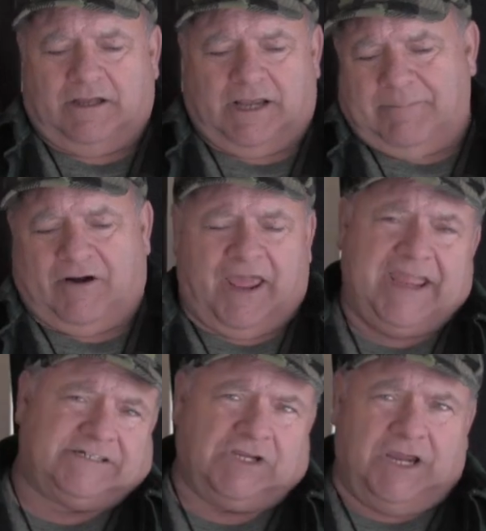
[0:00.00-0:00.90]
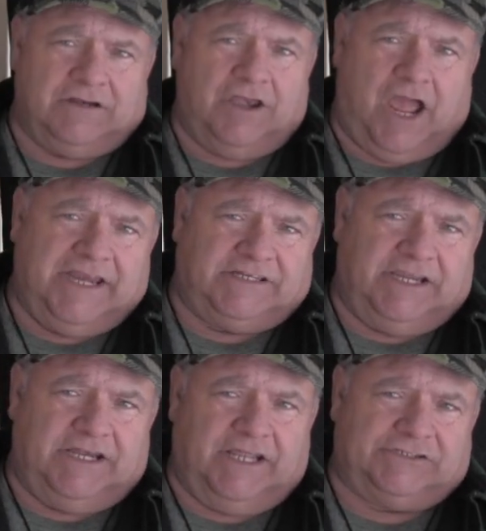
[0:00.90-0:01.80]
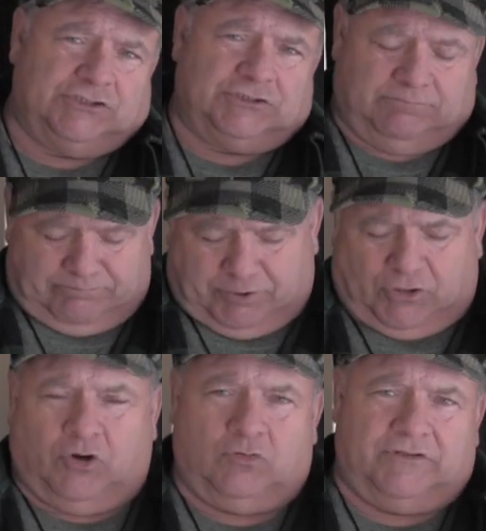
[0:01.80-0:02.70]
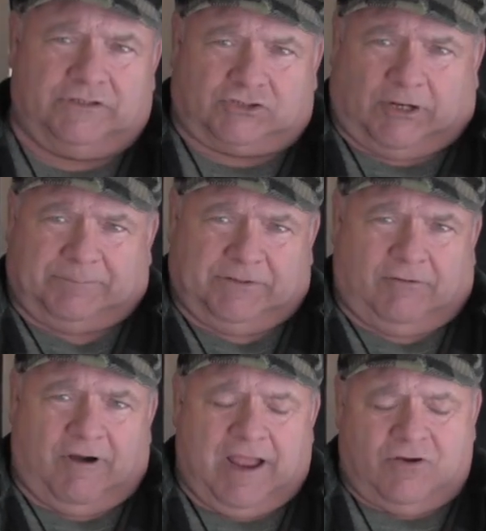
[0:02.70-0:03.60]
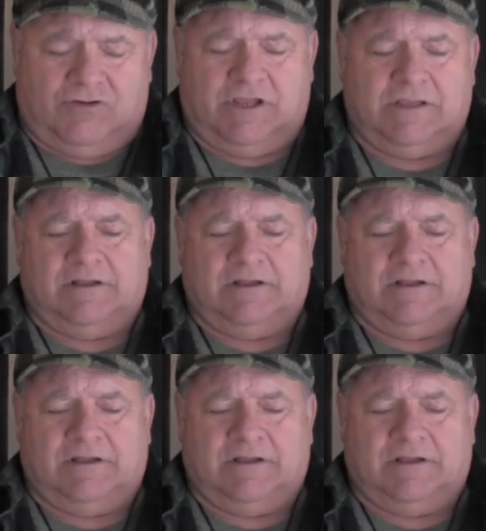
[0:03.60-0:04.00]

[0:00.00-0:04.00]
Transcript: at about 18 to 19 inches below the top of the ground